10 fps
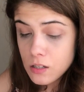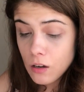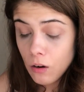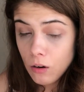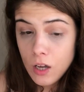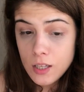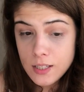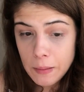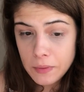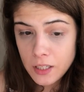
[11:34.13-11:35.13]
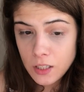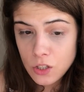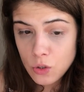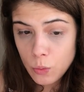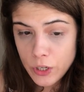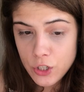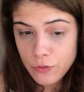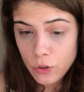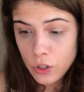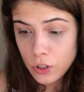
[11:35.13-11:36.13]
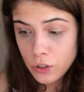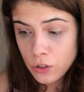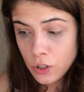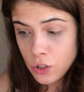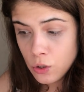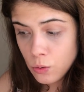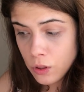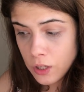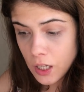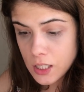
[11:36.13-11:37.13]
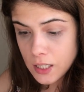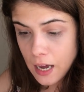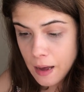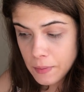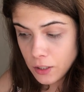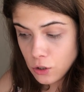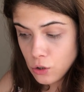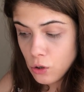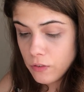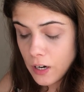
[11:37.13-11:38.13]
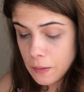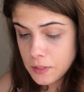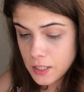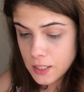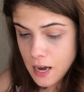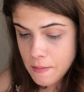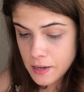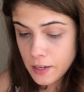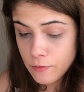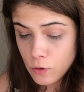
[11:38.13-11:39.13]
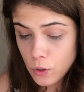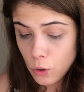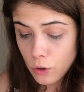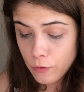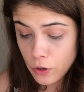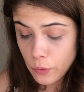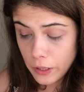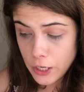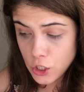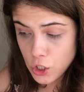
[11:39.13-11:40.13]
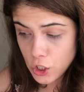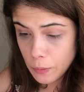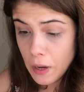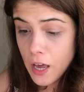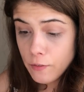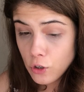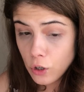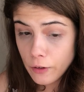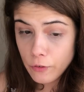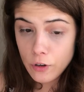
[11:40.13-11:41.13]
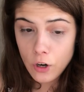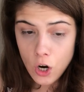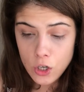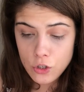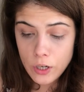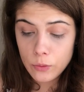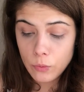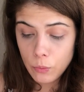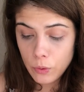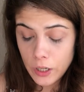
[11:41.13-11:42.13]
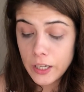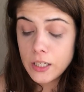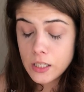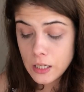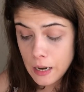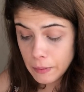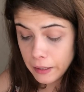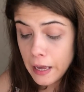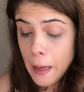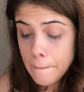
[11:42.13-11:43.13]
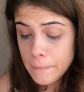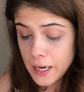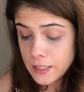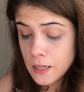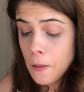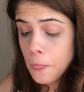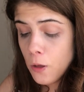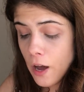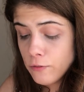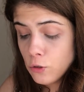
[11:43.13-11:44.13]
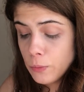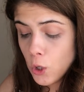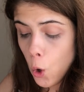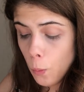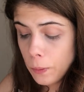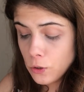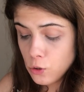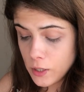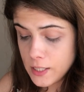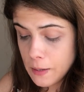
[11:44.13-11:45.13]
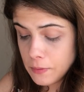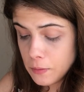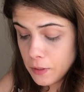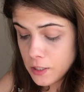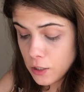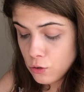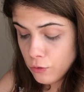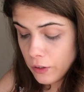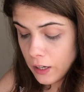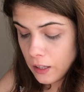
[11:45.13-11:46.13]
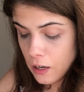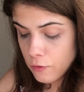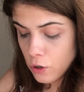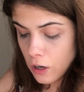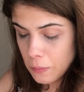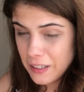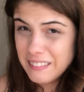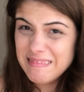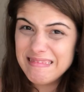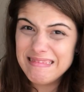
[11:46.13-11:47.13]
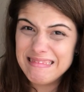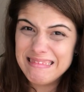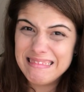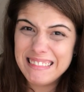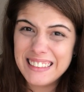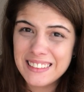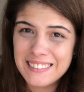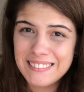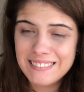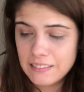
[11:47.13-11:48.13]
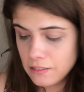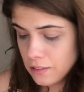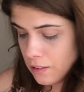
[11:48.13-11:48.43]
So something that you wished for, the new thing is coming. The Two of Cups is coming if you were looking for a relationship. If you're looking for a contract with work, it's coming. But you have to be open to accept it, because I do feel like a lot of you are going to be like, oh, I don't know.